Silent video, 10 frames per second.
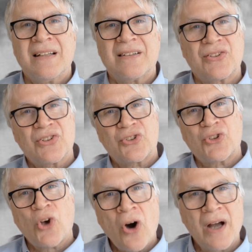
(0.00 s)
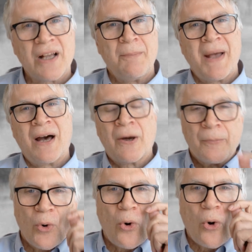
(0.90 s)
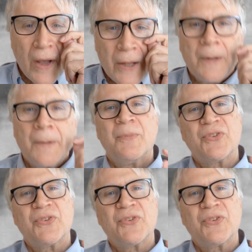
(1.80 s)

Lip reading: To talk about oil